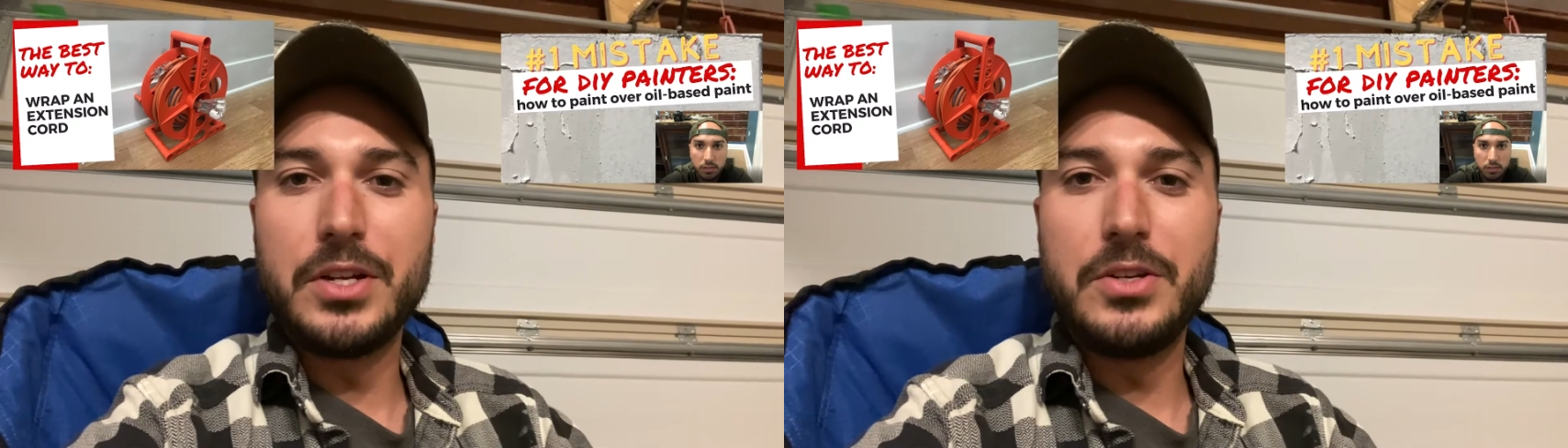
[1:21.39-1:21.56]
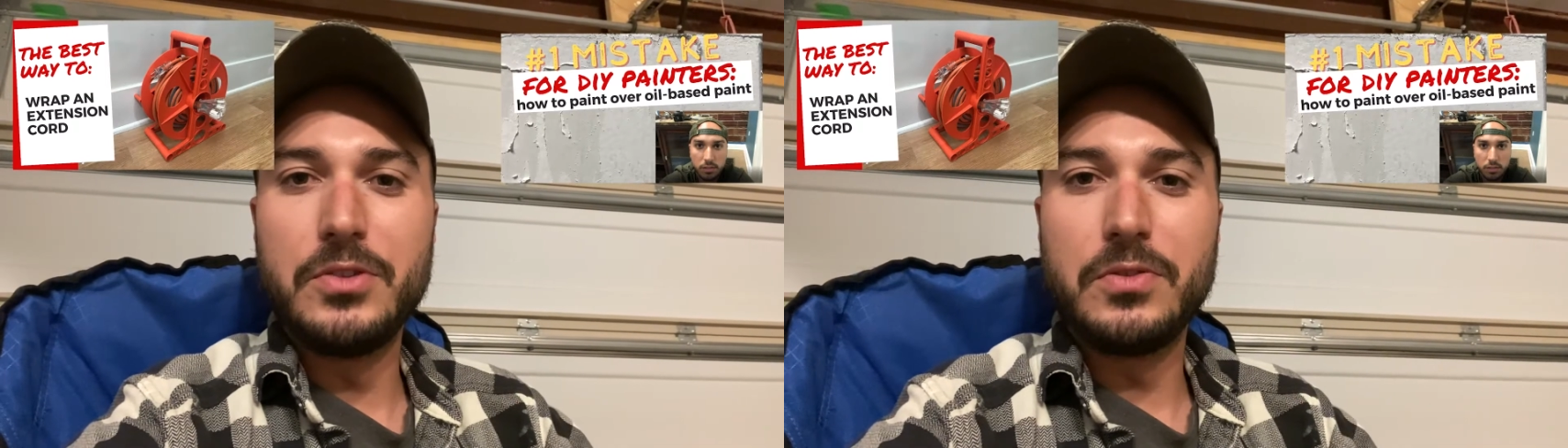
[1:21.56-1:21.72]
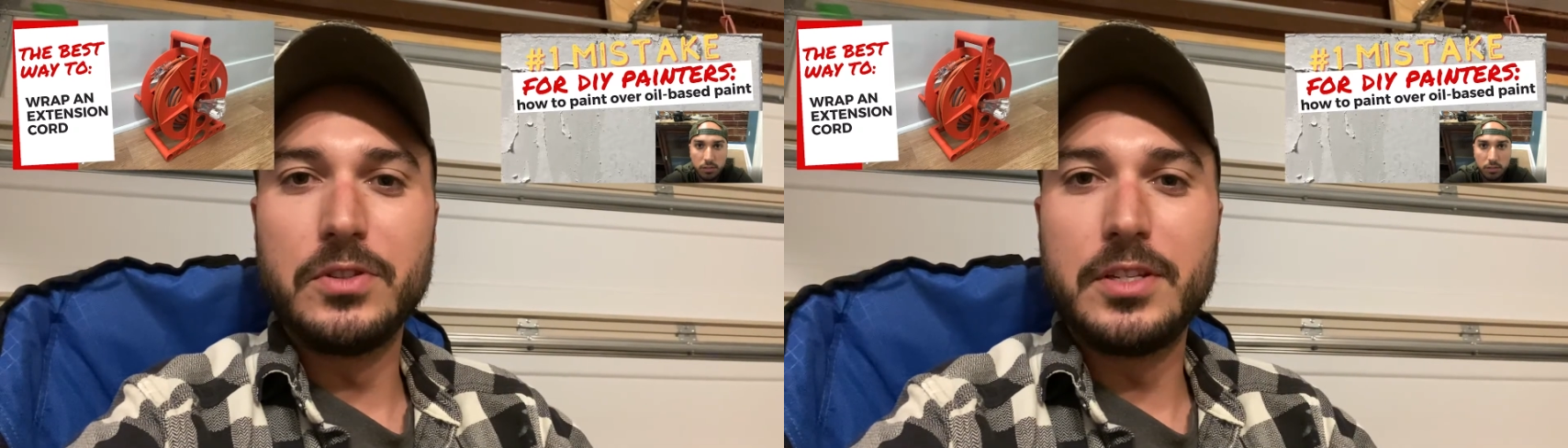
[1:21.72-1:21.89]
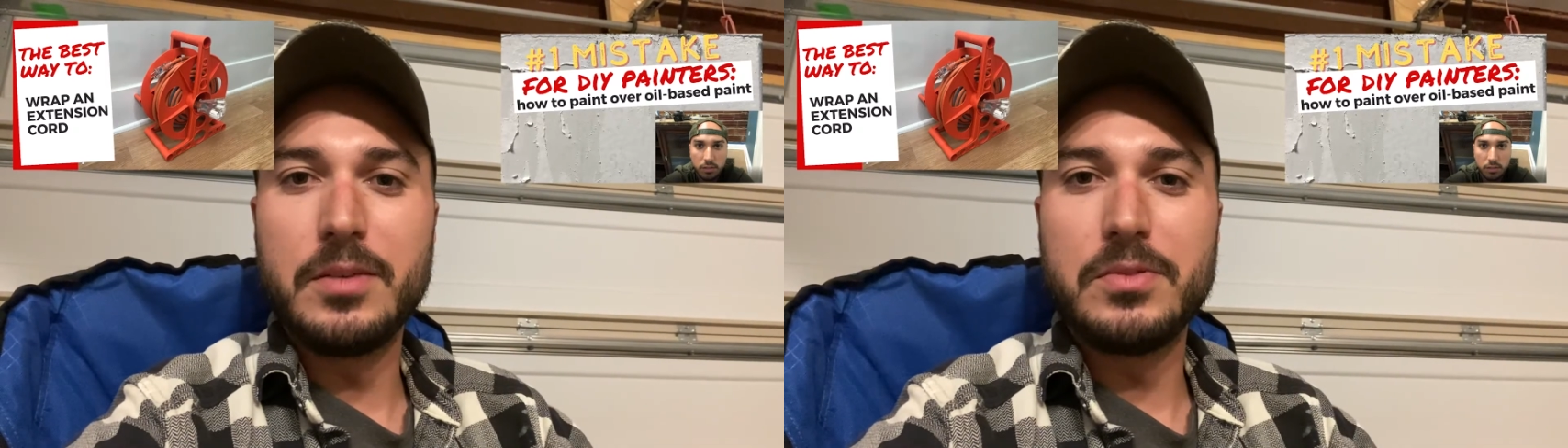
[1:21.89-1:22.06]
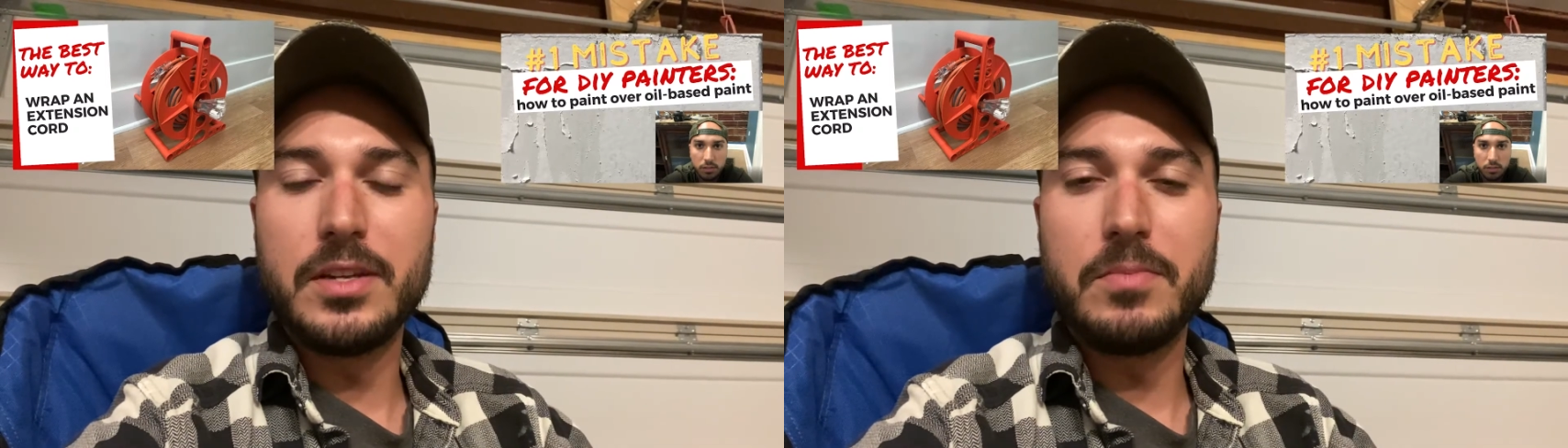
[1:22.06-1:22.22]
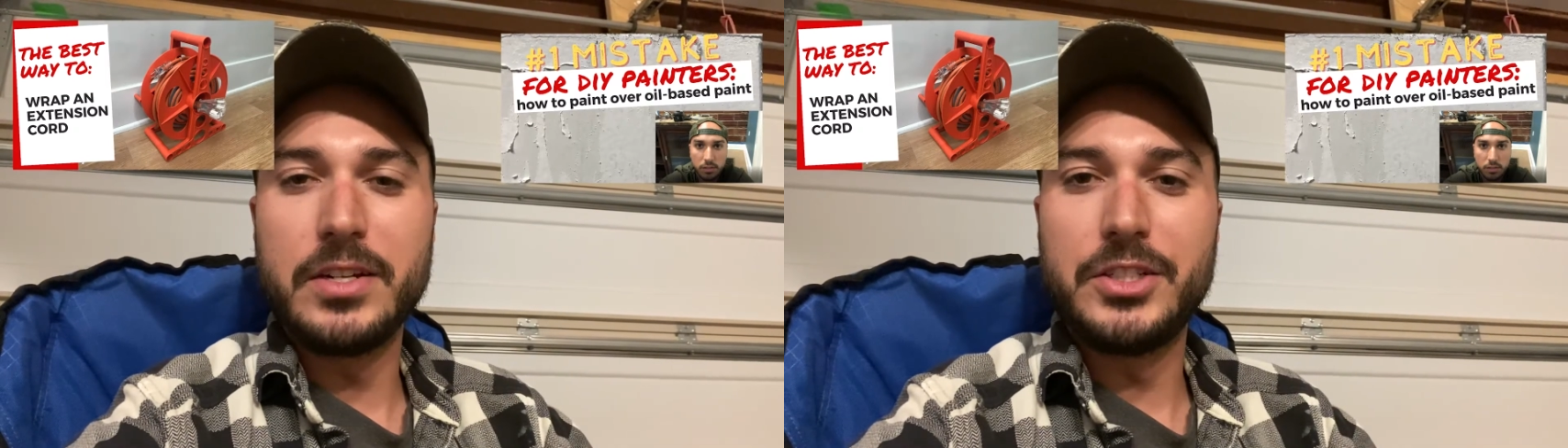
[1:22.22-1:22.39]
useful tips
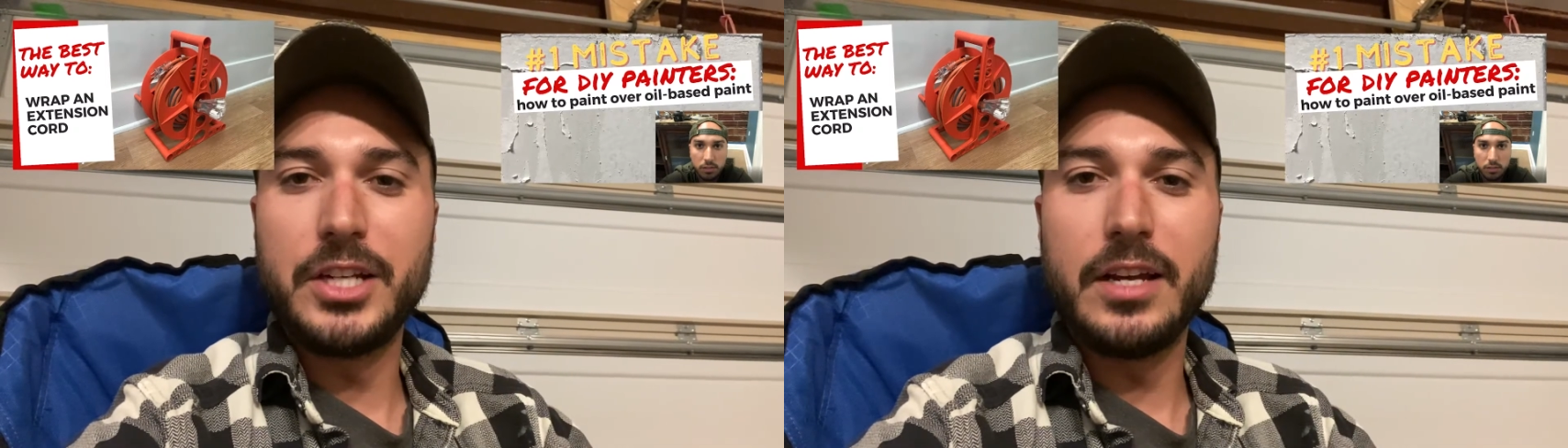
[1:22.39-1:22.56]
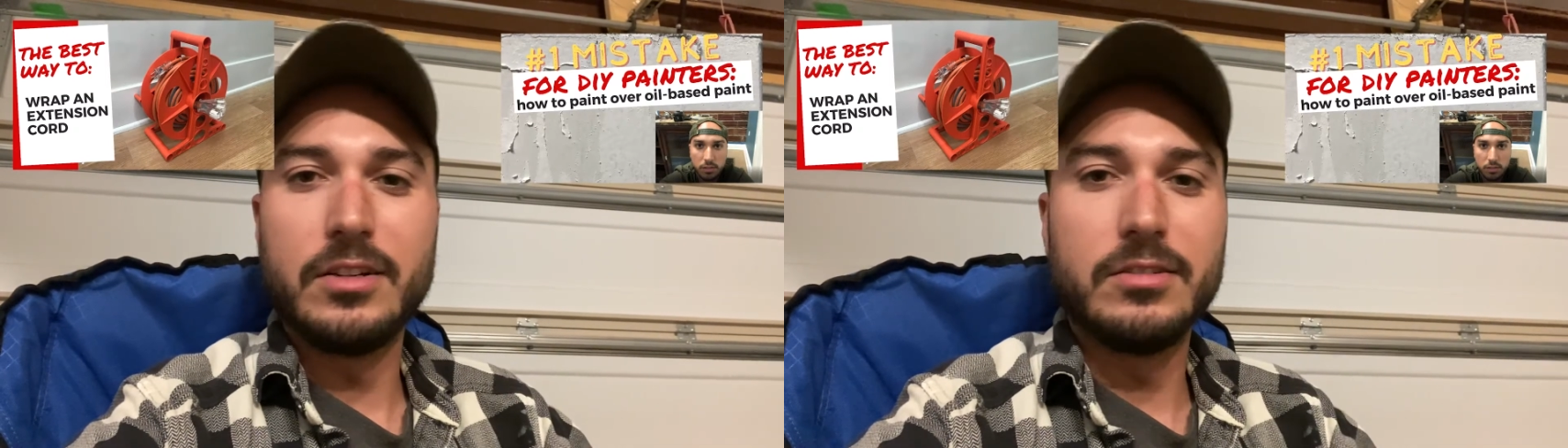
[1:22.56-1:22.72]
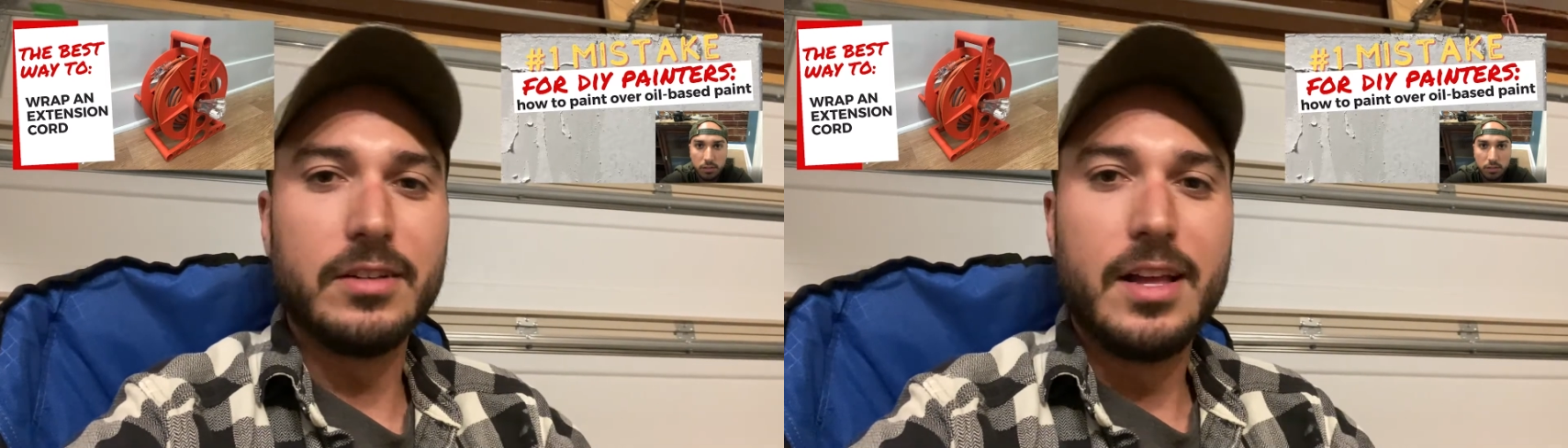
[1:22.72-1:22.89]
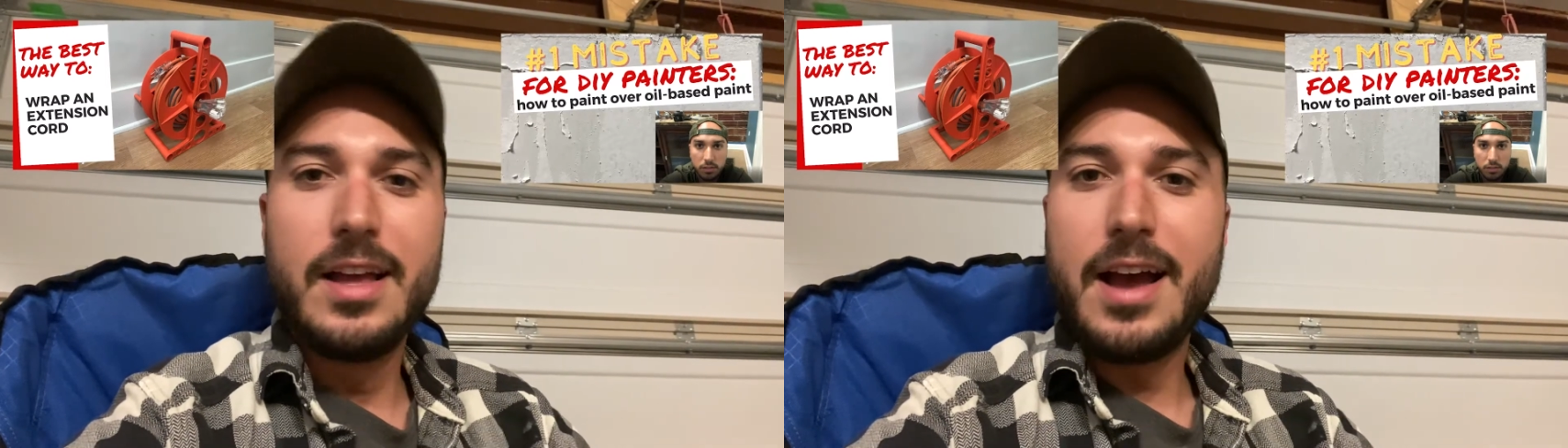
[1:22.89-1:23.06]
on my channel